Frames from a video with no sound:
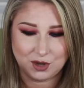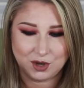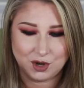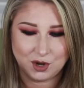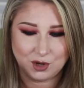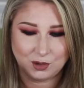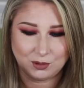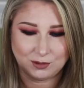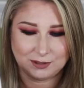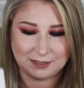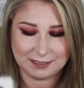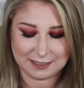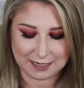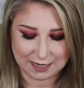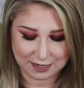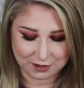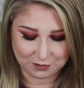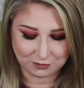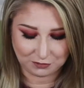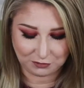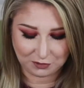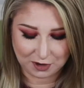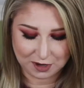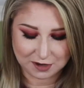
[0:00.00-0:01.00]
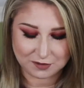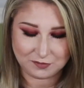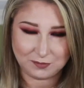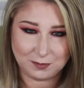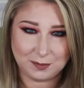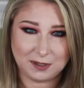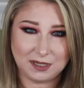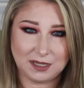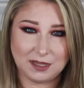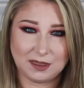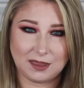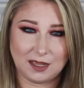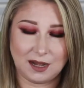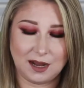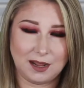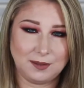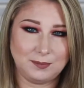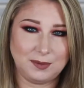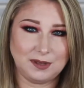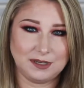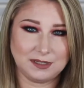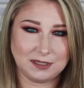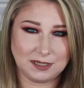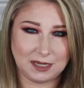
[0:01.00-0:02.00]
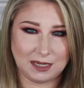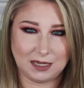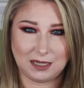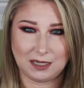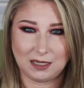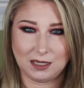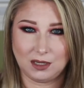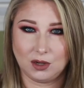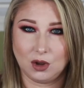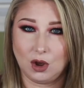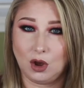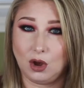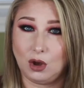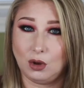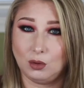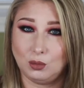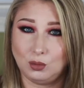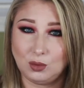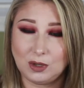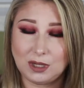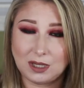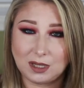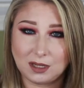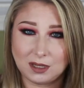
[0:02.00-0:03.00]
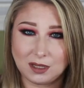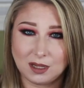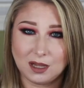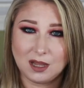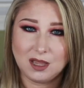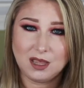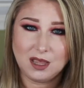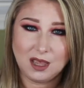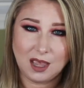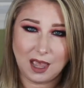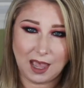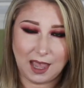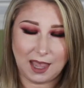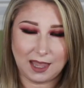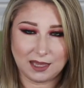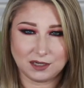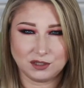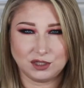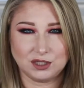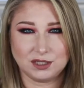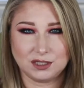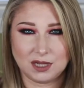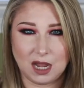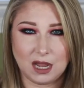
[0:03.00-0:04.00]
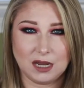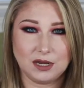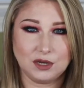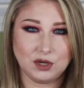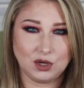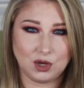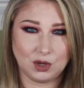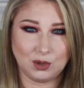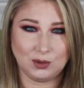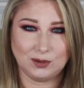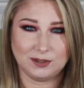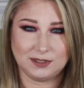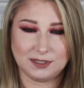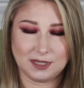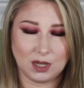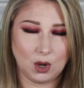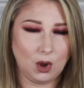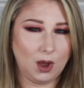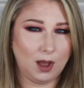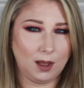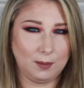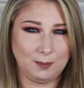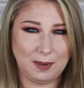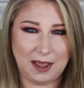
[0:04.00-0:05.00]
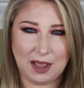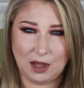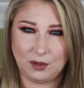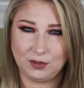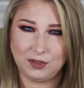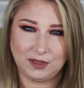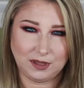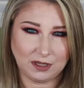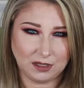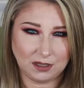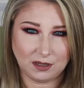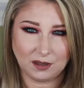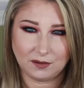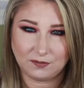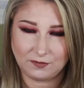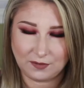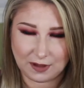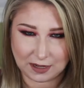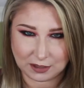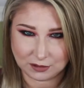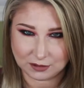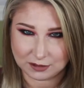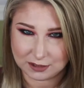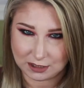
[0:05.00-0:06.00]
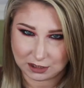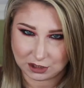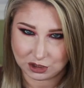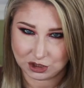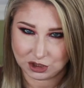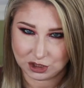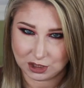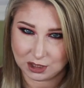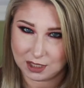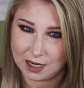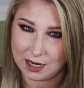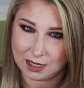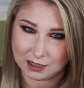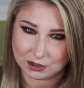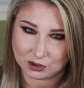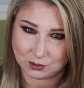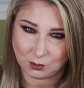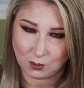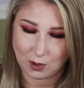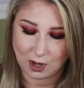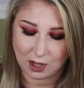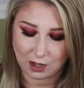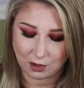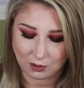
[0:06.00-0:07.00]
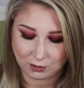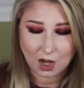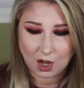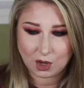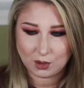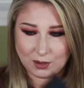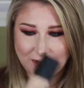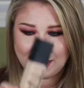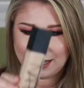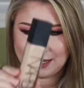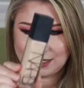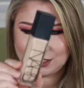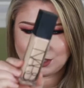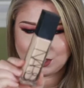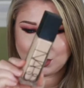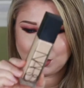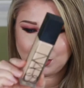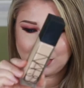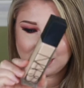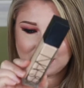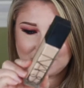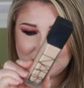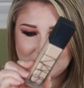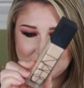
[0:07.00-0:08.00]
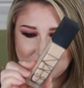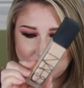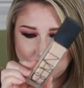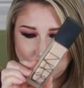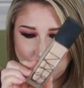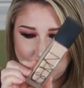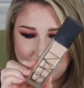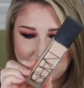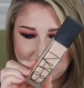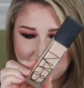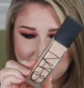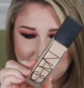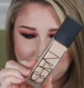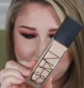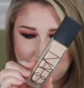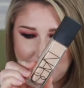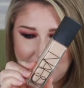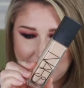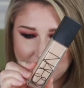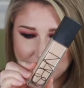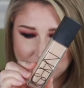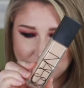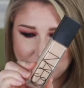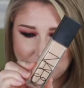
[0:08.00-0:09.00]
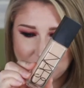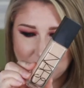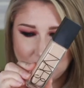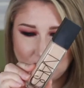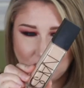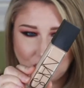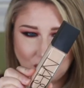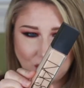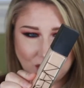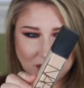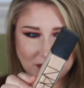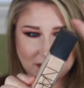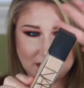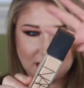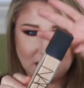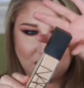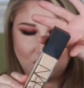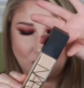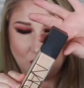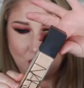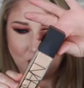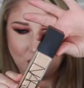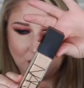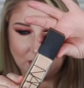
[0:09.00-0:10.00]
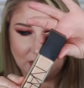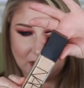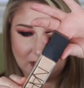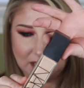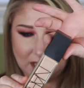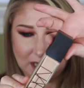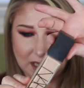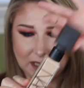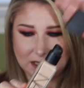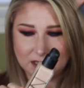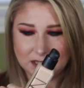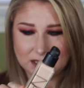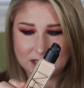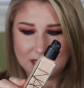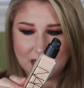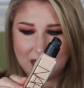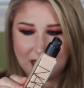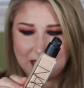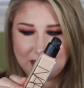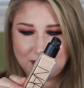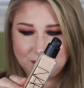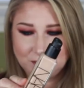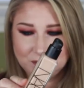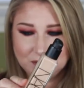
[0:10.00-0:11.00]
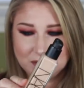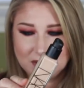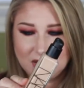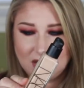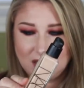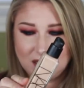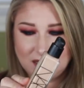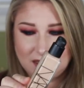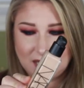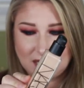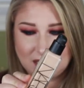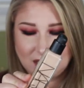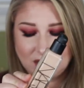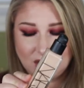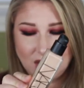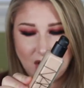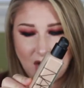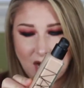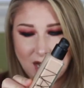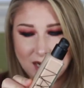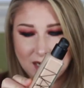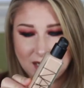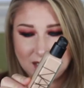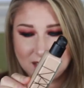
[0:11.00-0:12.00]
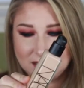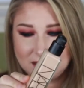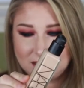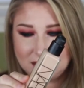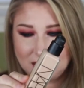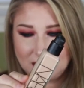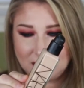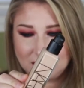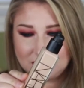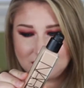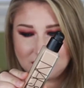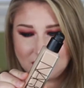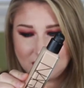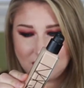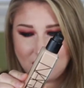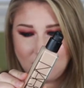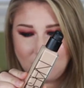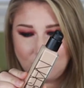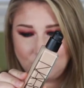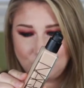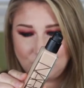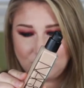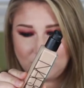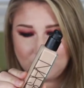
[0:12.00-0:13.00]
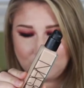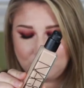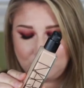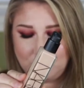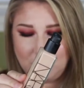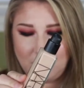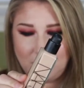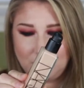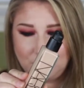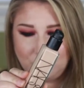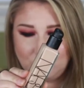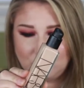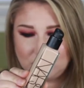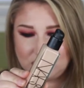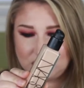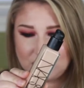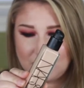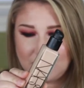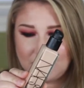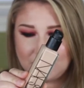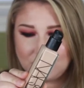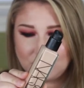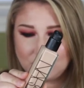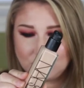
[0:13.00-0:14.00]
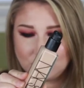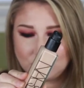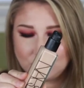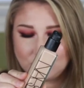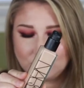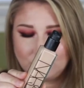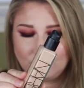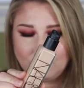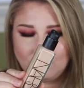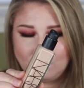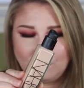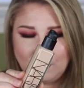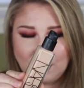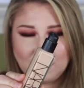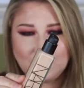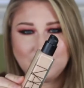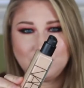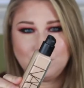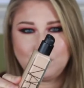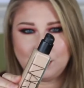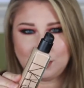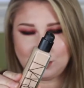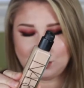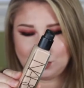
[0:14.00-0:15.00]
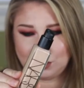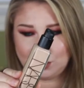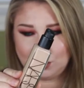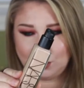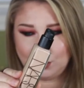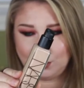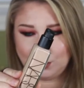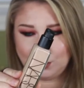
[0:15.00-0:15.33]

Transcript: notes in front of me that I've been taking all week, and just kind of notes about the foundation as well. Okay, so this is what the packaging looks like on the inside. Thank God it does come with a pump, which I very much so